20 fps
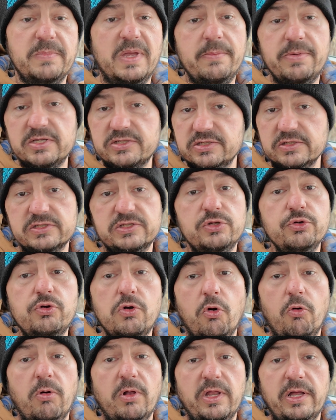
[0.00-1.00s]
Maybe it's just too
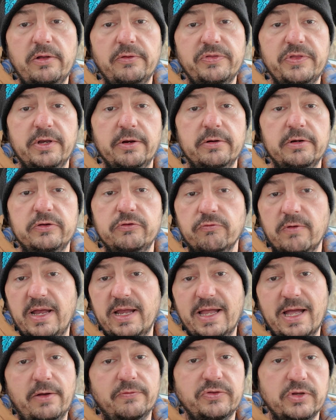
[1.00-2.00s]
cold out there to
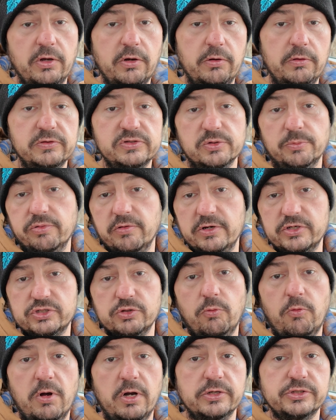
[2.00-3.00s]
drag out the hose or
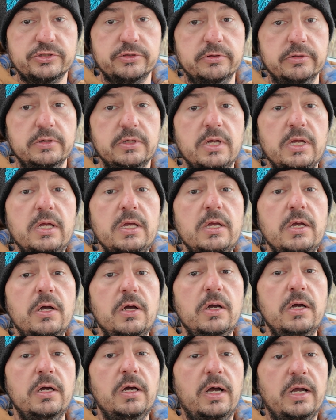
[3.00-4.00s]
pressure washer,
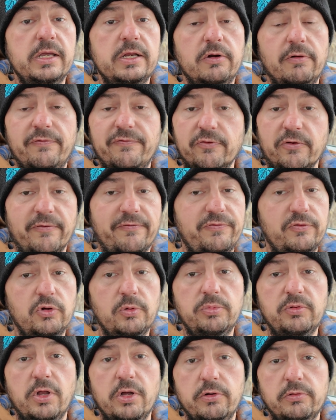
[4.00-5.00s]
for a
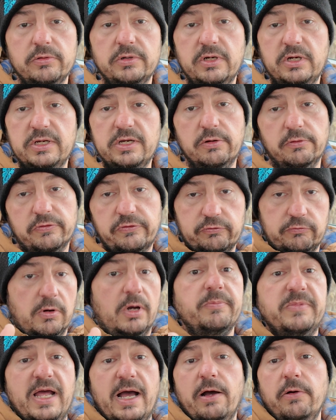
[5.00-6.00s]
full-blown,
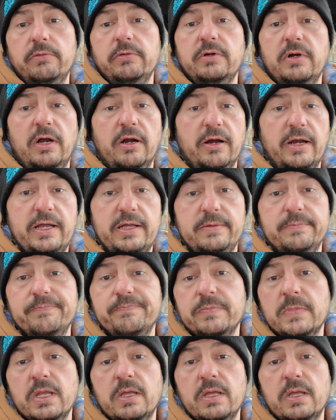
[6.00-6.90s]
scrub down. All right.